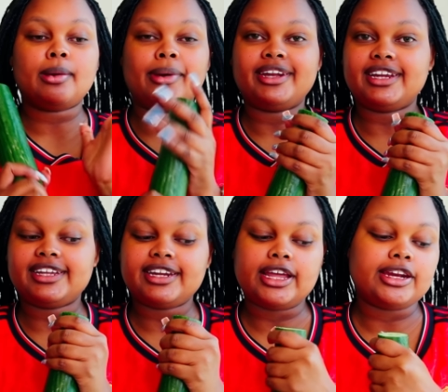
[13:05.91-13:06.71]

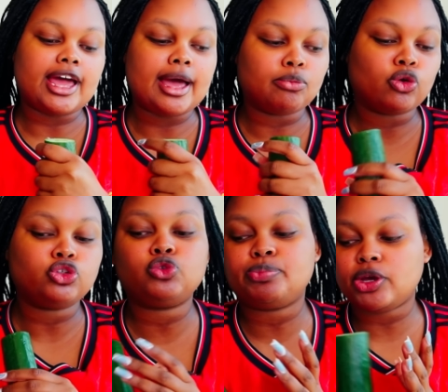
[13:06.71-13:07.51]
mandolin, and I am going
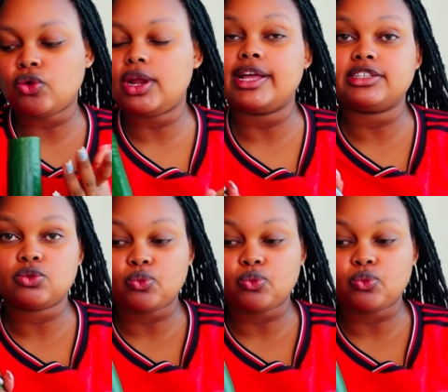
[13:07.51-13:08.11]
to pickle as